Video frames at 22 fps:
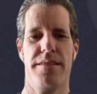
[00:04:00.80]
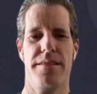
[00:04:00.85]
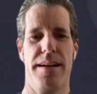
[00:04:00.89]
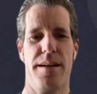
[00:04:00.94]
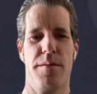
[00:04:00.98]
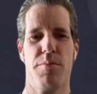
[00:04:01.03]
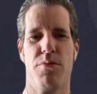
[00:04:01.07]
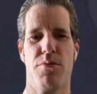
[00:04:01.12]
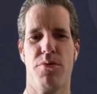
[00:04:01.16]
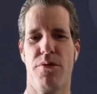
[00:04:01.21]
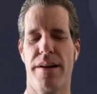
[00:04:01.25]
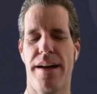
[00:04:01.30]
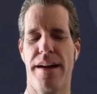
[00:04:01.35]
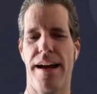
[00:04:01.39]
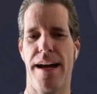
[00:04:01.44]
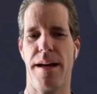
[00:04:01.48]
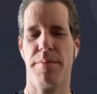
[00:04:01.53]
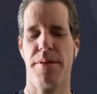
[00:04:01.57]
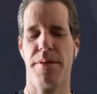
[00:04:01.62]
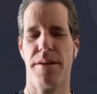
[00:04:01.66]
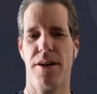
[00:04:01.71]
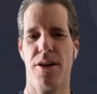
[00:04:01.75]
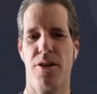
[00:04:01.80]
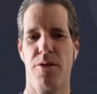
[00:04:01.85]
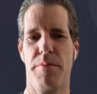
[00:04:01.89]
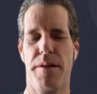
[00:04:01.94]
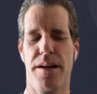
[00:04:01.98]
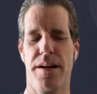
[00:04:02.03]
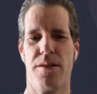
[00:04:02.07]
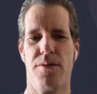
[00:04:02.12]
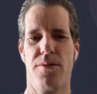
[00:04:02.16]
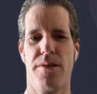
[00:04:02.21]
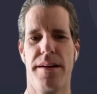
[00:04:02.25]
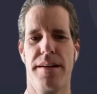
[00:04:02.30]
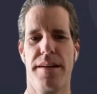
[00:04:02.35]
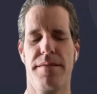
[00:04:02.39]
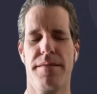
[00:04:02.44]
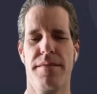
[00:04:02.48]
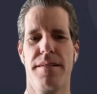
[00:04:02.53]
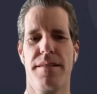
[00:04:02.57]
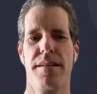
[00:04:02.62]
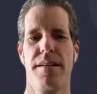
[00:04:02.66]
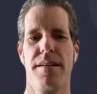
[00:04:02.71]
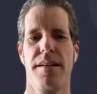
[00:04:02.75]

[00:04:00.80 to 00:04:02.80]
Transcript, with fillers: as like pre IPO Bitcoin.